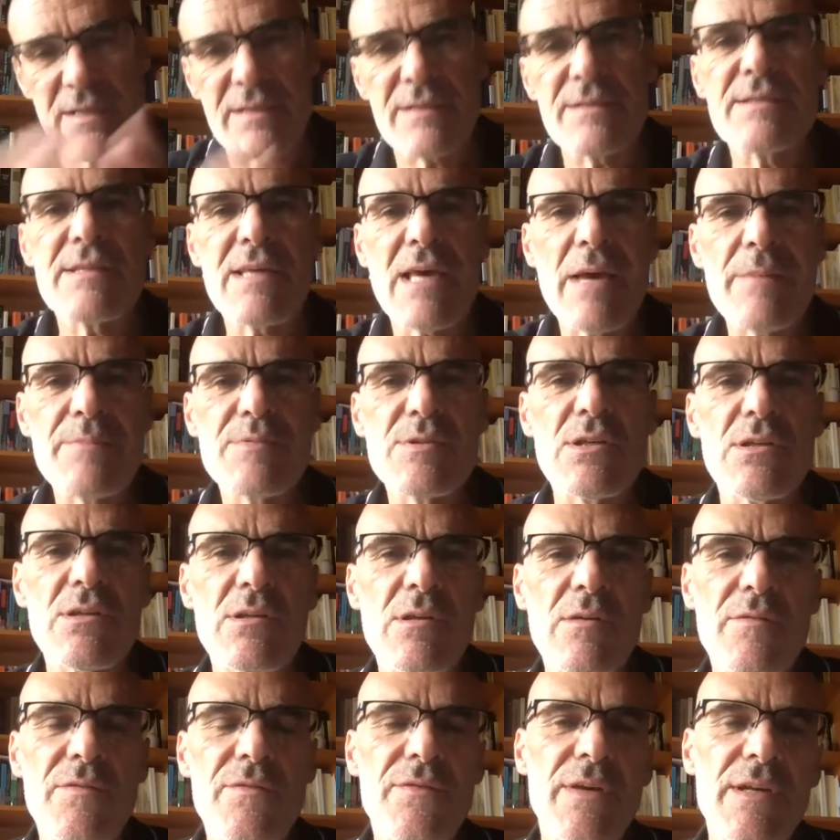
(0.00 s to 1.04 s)
conception
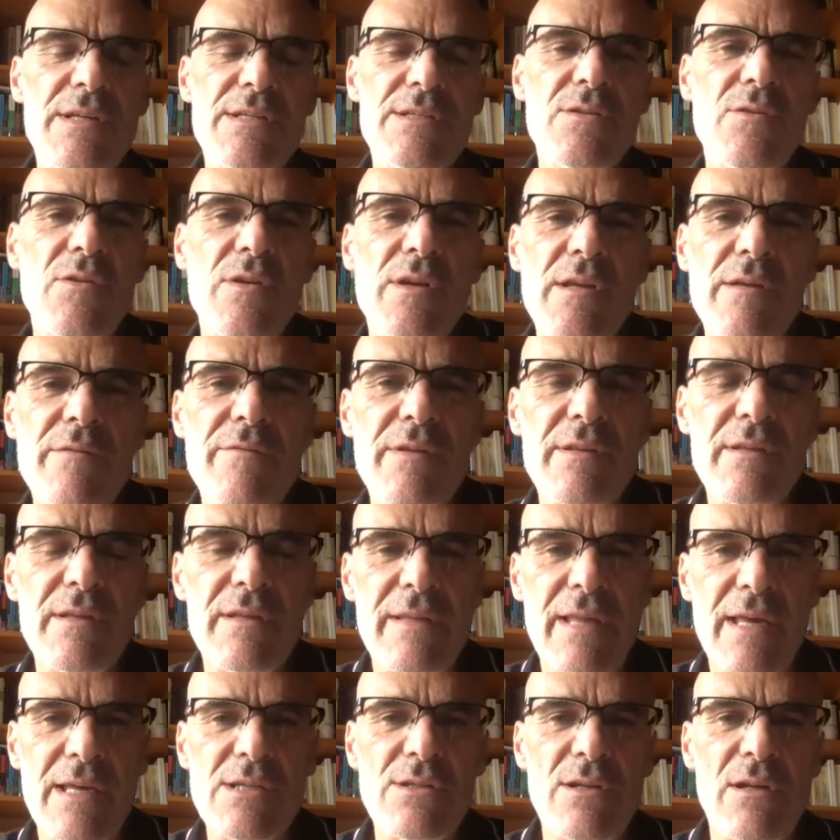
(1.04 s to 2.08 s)
of history of
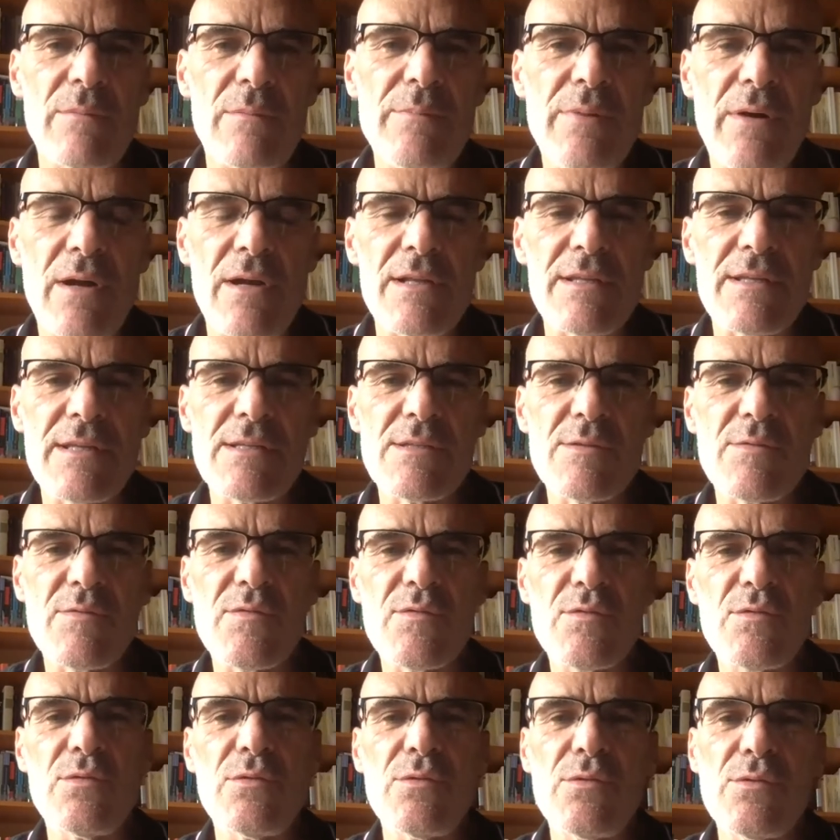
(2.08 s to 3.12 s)
international politics, of
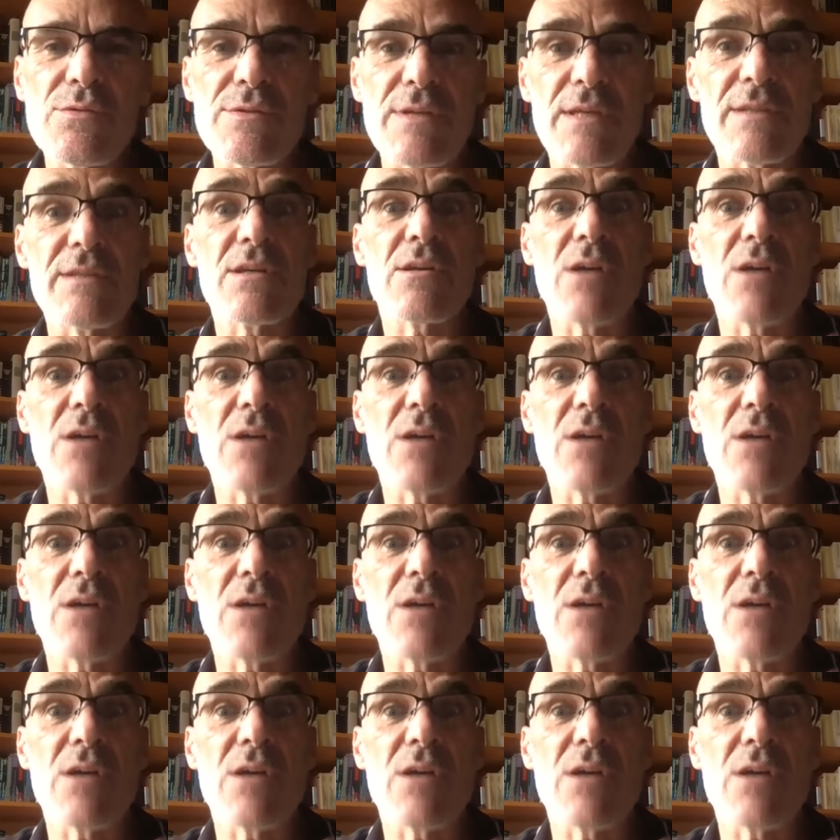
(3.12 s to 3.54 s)
course, and the